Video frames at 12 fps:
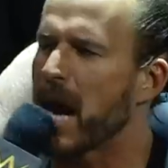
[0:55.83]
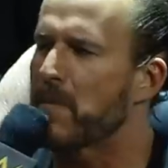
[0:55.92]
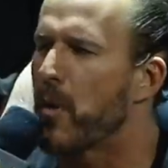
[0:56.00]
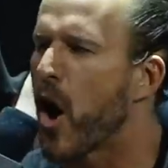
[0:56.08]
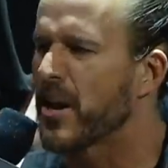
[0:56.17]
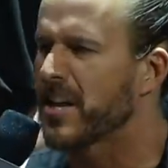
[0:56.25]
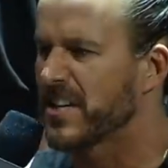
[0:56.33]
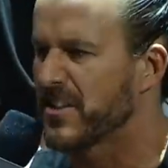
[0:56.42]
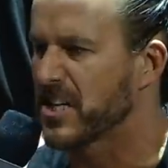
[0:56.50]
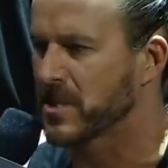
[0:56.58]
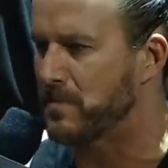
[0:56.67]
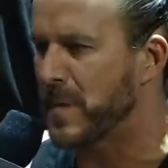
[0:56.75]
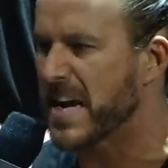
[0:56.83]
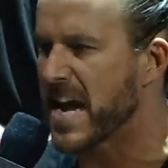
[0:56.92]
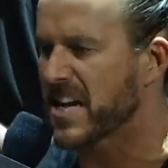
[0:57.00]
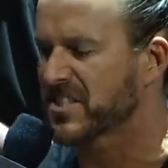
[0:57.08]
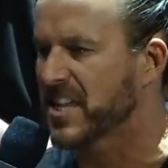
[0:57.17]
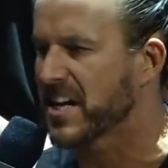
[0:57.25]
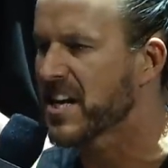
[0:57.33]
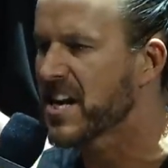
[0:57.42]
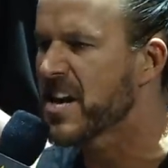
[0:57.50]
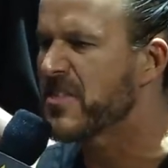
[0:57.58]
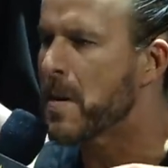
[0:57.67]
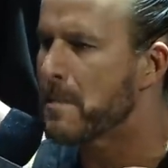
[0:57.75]
I bought into this BS that,
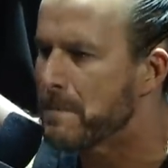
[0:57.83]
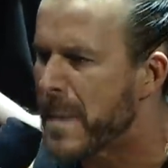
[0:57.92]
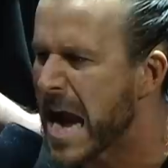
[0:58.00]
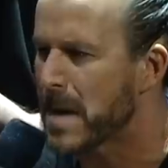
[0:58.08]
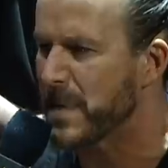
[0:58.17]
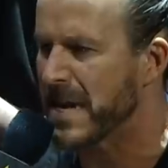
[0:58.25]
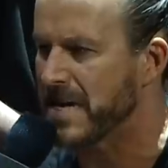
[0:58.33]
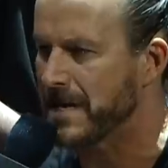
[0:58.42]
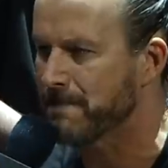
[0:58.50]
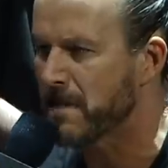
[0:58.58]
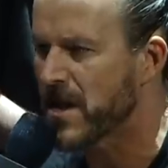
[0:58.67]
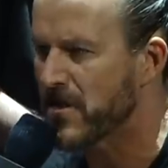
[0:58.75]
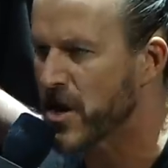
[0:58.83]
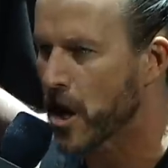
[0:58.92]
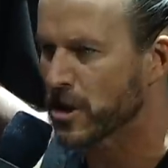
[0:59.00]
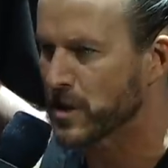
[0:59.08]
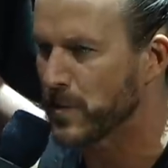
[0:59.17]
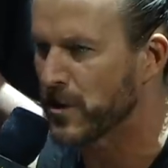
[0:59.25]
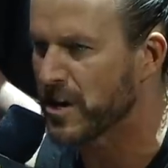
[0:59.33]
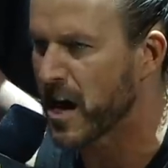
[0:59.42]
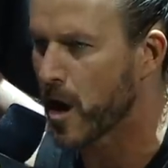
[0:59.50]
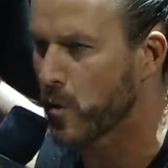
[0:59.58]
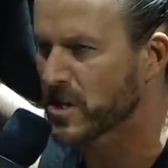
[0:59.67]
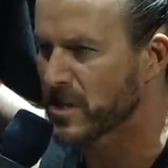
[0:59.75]
that maybe the Undisputed
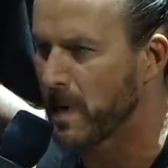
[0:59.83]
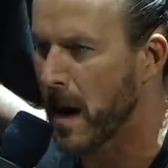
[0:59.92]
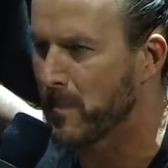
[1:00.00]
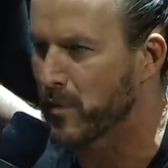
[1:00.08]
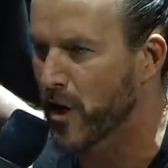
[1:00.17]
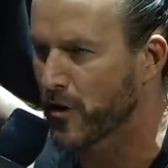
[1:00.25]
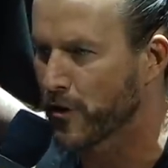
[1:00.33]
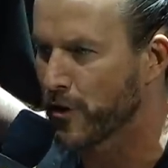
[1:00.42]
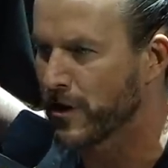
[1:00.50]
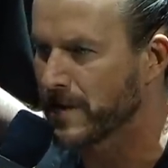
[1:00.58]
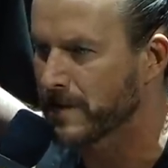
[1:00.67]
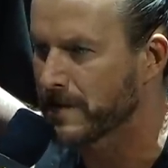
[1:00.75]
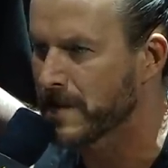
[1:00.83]
Era was about brotherhood.